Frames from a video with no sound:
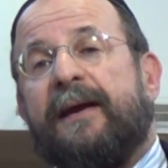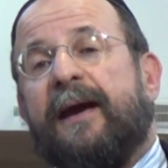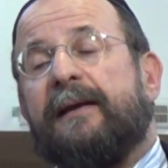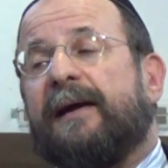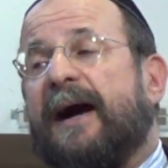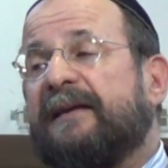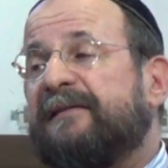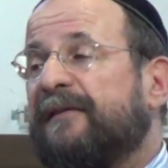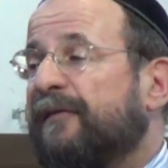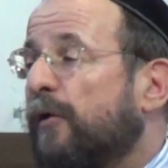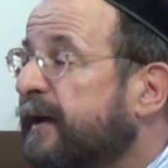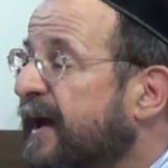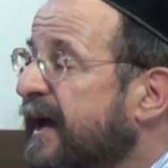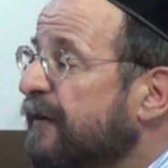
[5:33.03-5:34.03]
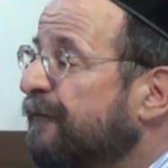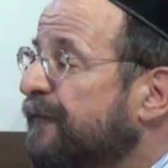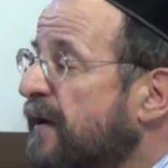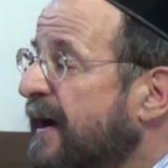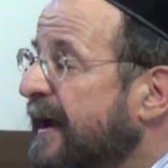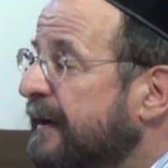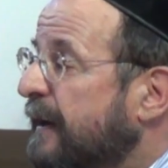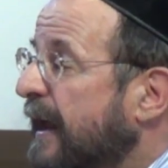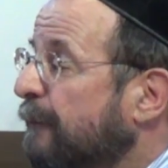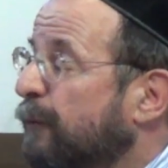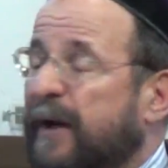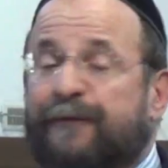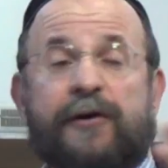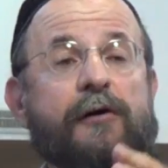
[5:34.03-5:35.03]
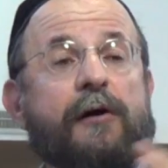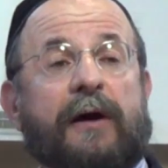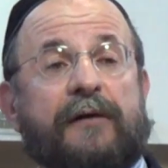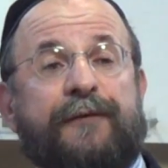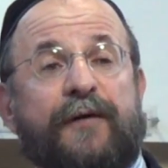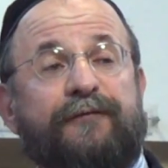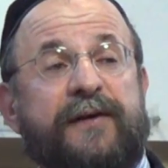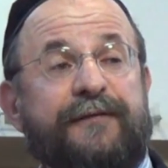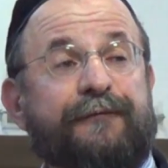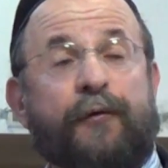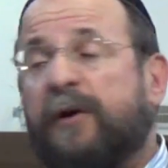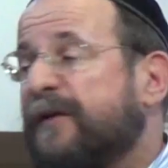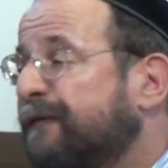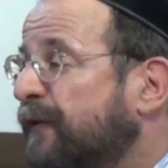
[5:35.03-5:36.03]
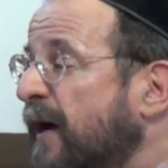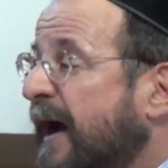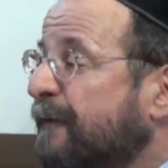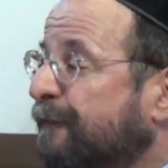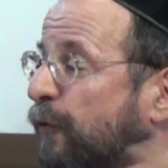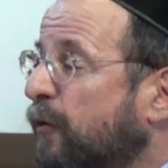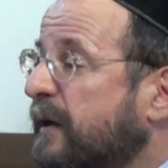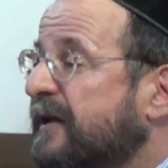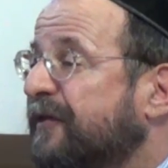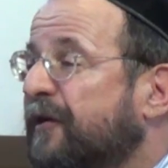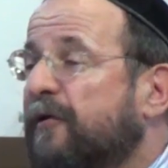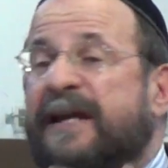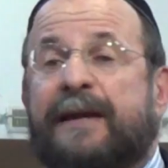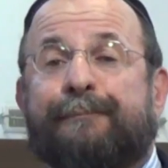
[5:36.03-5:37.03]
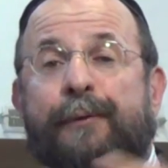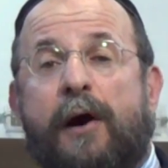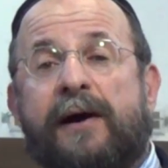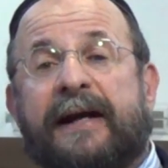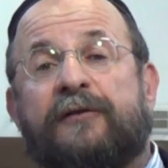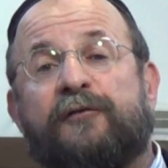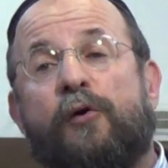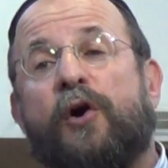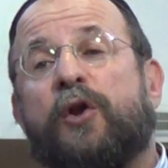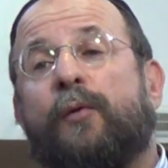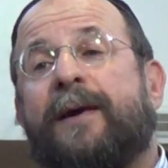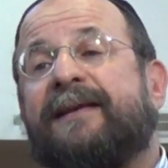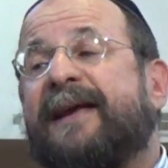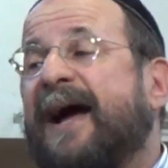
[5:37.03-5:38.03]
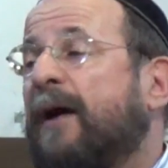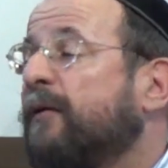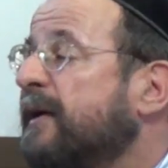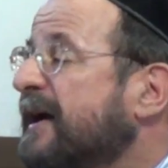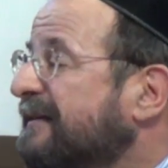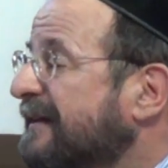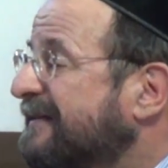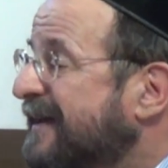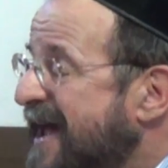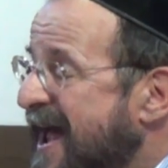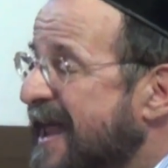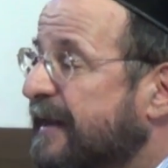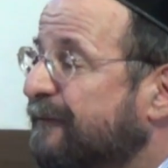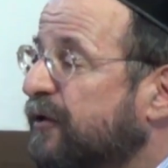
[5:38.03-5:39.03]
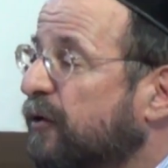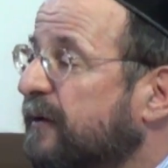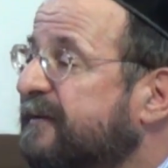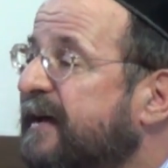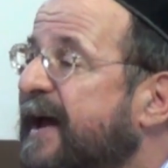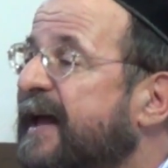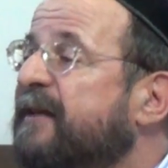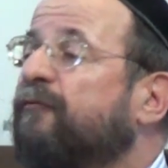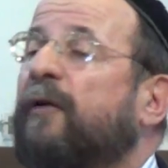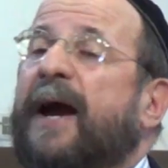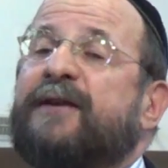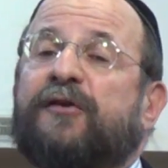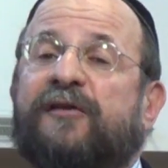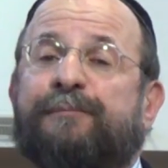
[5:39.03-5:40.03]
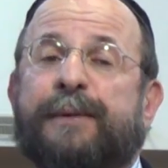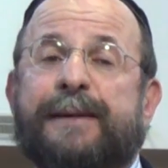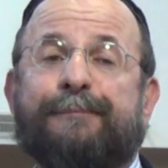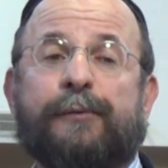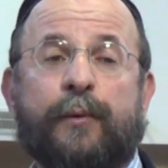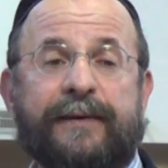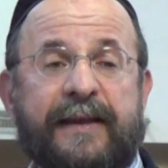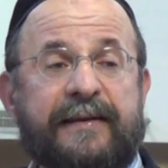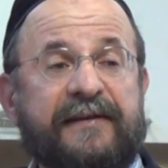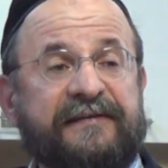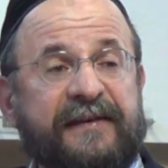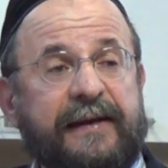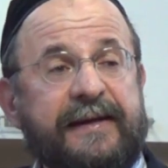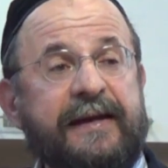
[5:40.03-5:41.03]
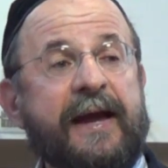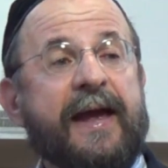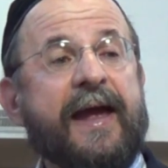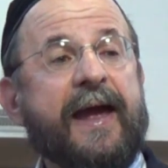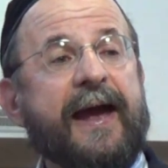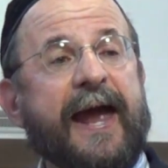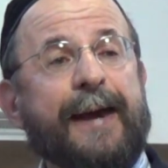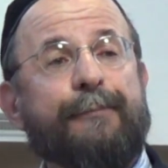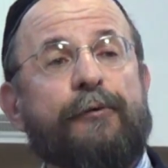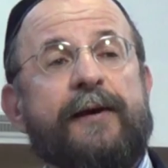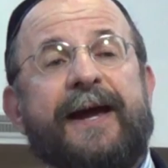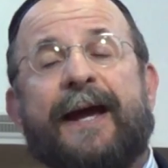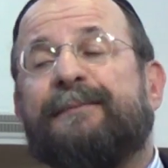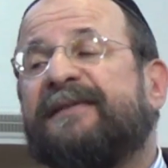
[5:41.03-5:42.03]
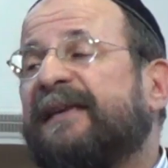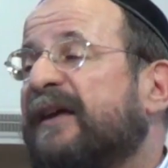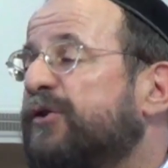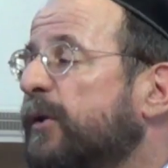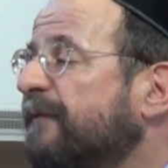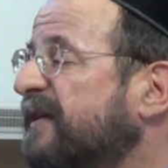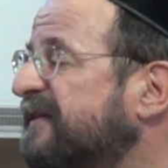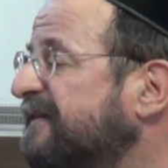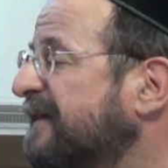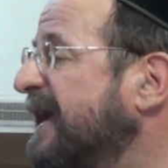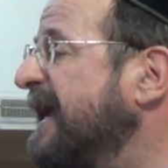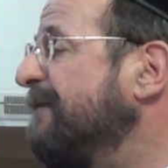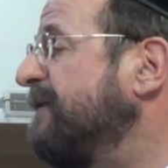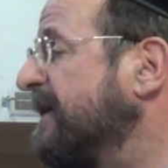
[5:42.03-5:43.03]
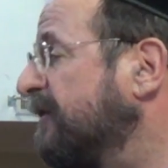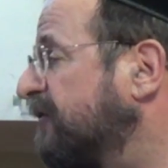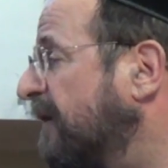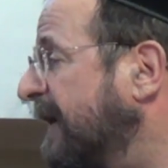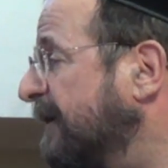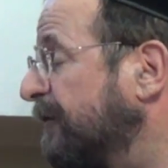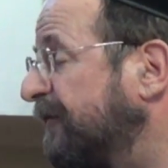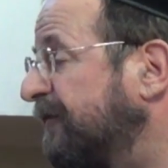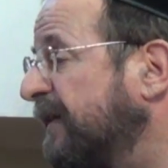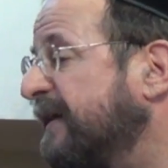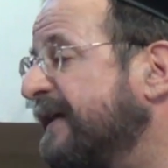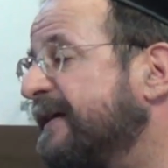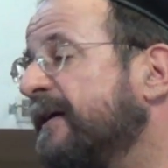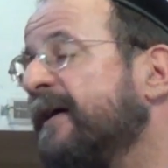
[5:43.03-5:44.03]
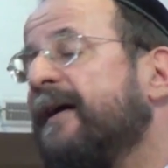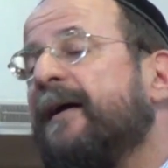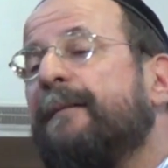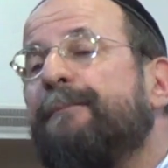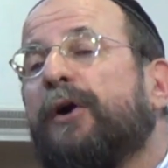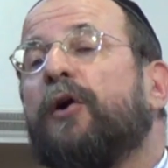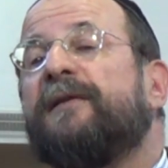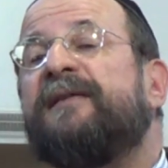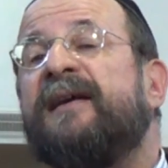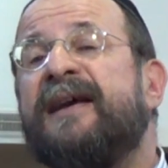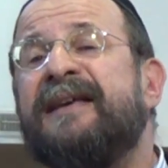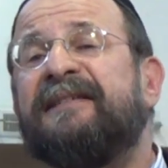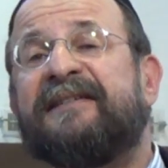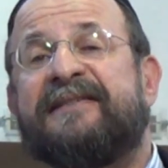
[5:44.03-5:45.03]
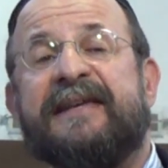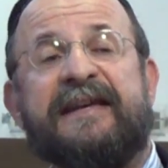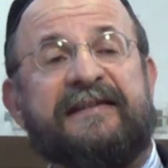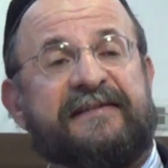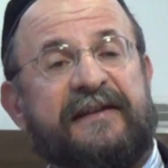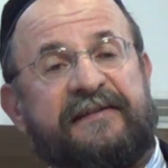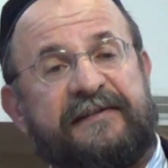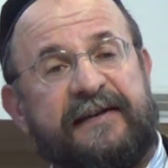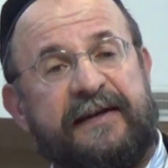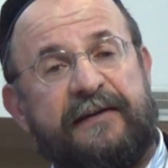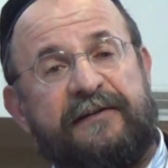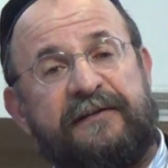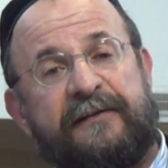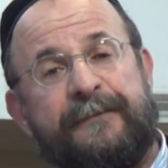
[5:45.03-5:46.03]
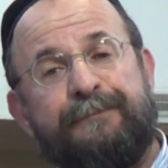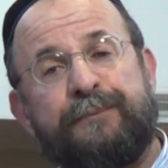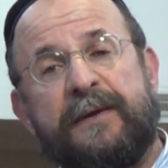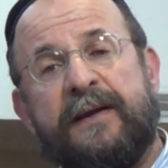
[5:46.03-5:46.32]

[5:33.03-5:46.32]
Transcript: And God says, okay, fine. And what if there aren't 50, 45, 40, 30? He bargains all the way down to 10. If there are 10 righteous people within the city, Abraham says you have to save the entire city because his thesis is